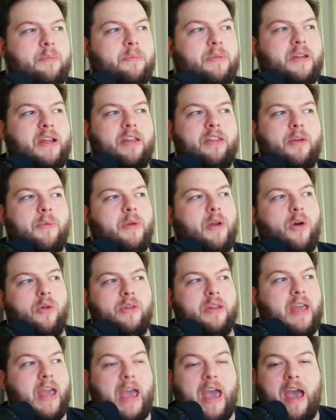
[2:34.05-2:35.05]
But now that we
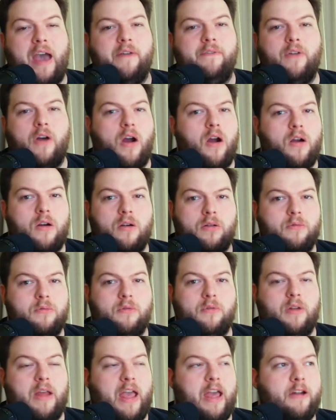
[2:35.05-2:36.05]
only have our
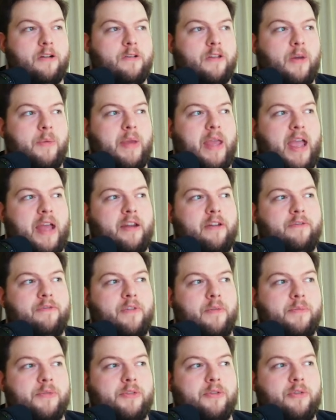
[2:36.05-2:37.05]
header that we added
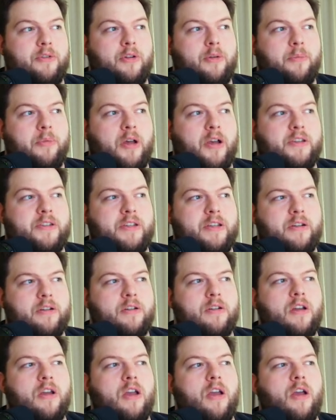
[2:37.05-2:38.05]
from Studio Blocks here,